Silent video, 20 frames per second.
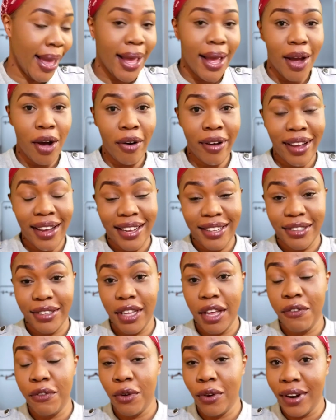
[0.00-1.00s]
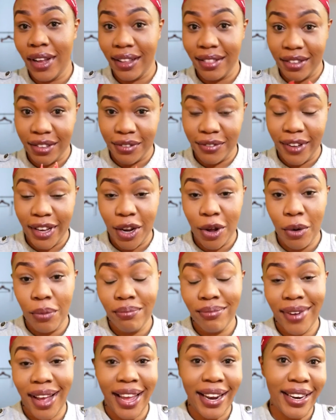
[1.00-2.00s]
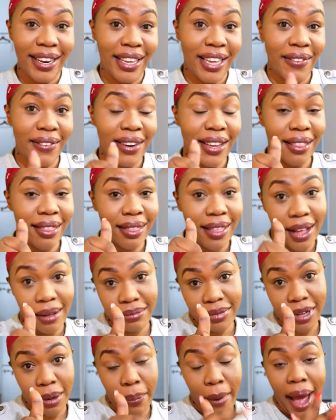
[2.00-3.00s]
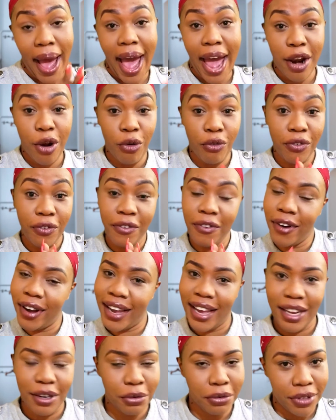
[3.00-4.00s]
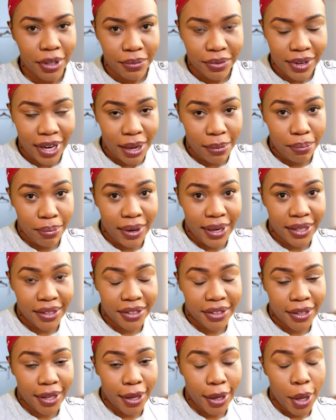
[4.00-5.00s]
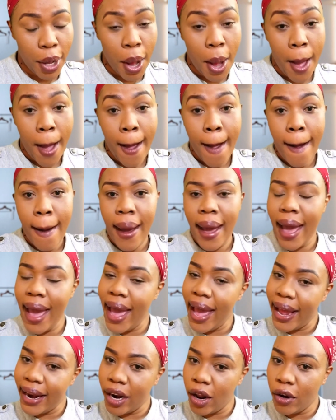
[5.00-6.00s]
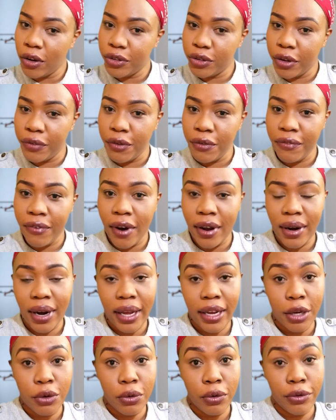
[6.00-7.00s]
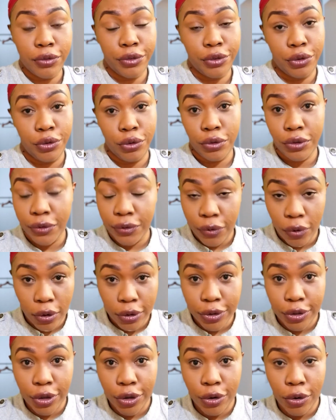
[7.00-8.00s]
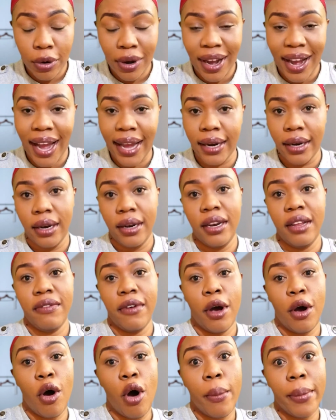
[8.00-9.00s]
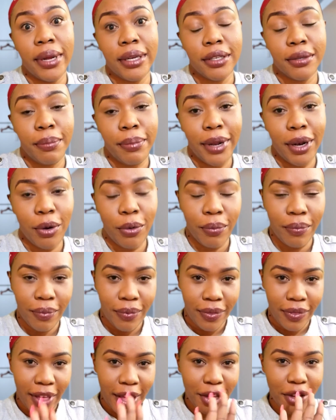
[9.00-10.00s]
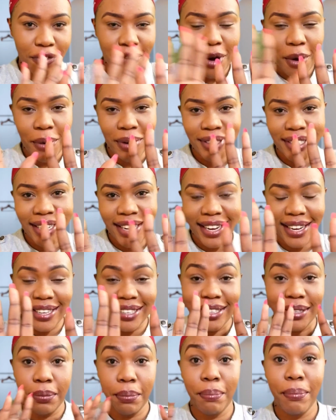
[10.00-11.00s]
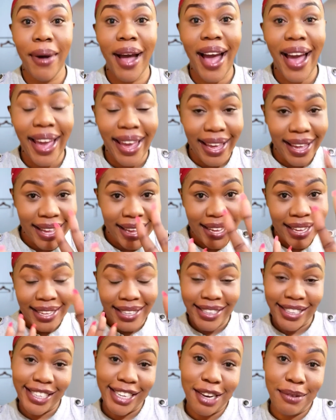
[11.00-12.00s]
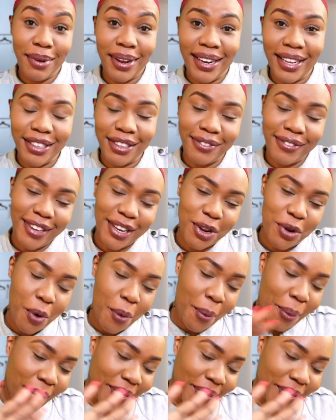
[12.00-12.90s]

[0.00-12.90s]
Okay guys, if you like this video, kindly give it a thumbs up and don't forget to subscribe please. And also if you found like it was useful to you, kindly leave a comment below. Thank you for watching guys. Bye. See you in my next video.